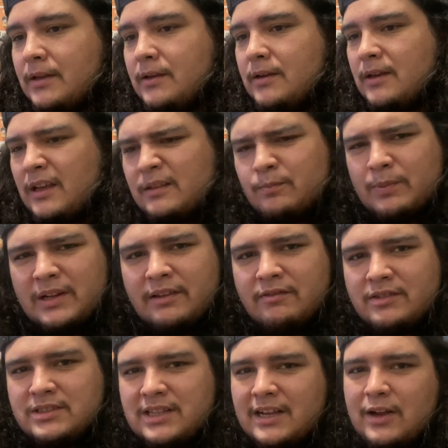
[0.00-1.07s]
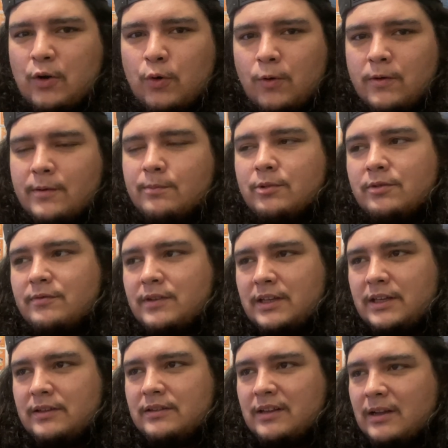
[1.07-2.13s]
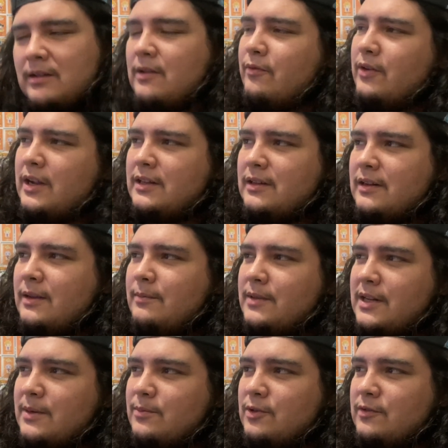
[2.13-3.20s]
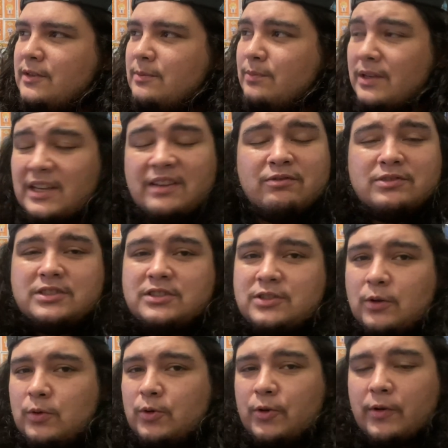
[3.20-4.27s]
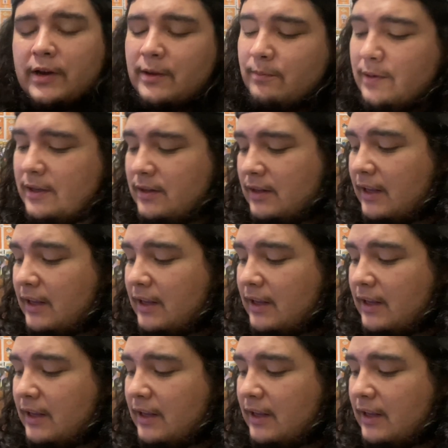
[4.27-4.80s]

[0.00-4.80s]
I believe it was like a horror movie. I forgot the name of that movie, but it was so great, man.